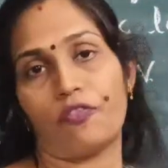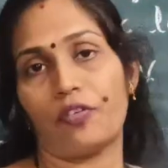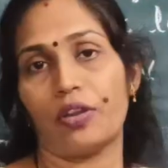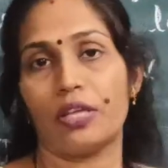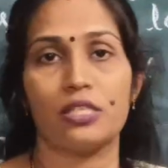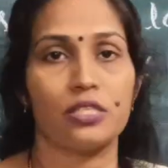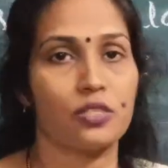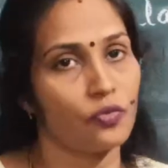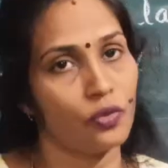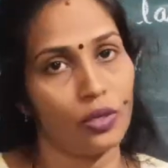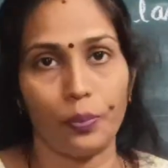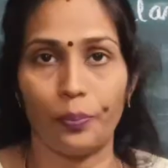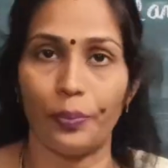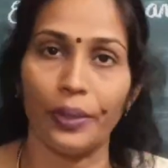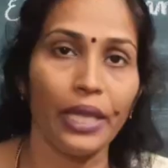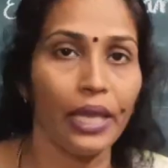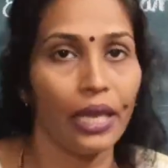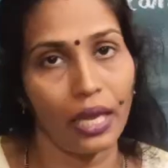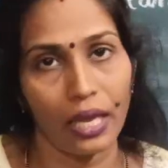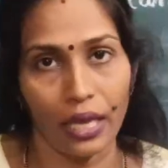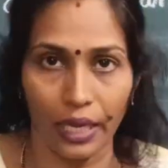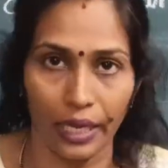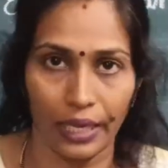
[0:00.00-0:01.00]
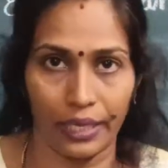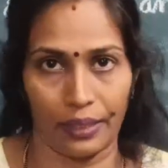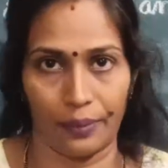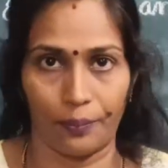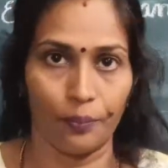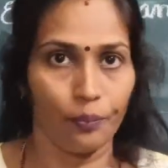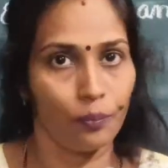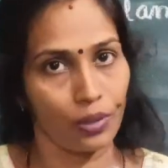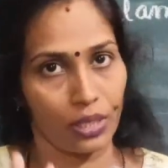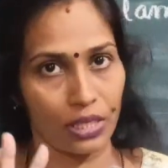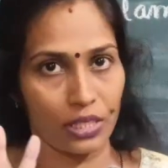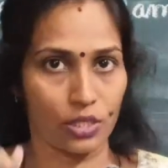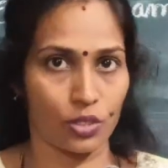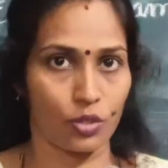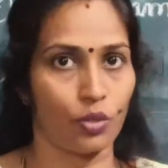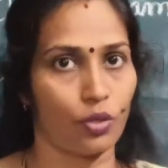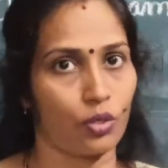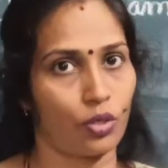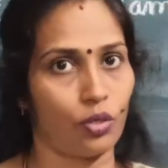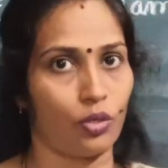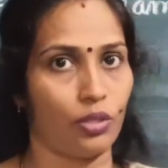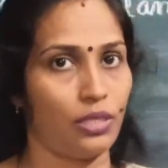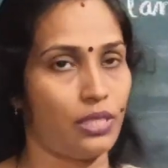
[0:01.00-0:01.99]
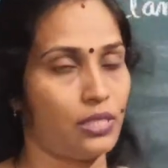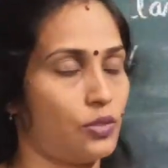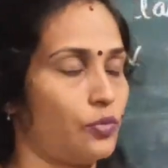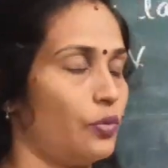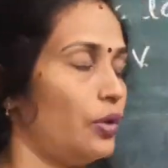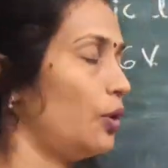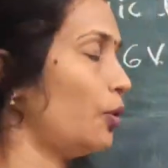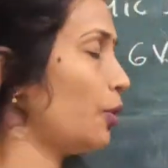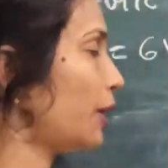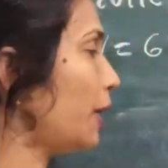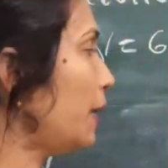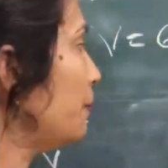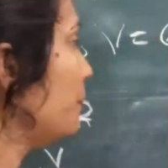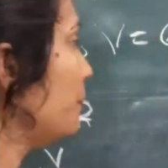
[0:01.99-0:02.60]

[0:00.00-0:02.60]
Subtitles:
difference will be high. Please note down this one.